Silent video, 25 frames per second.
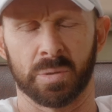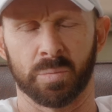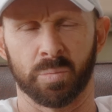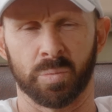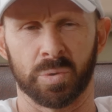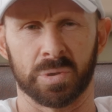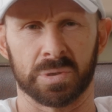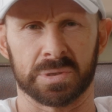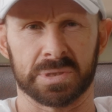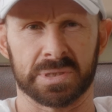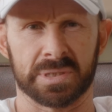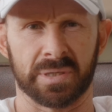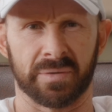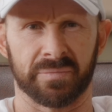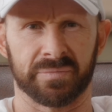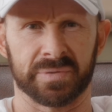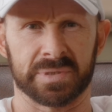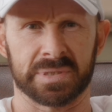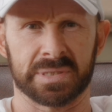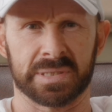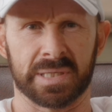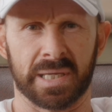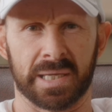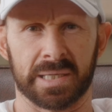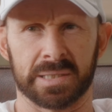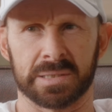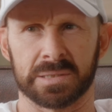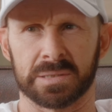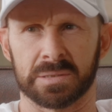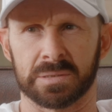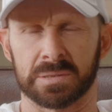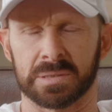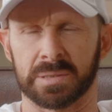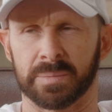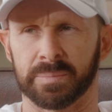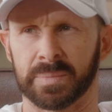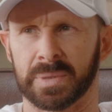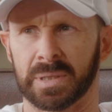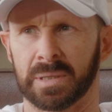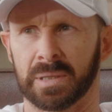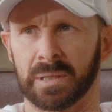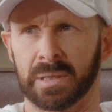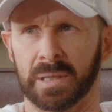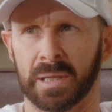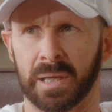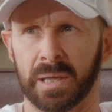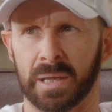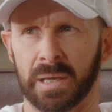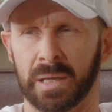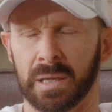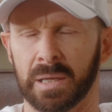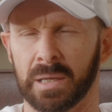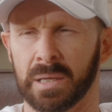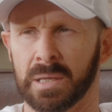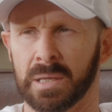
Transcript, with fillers: World's Toughest Test, something like that.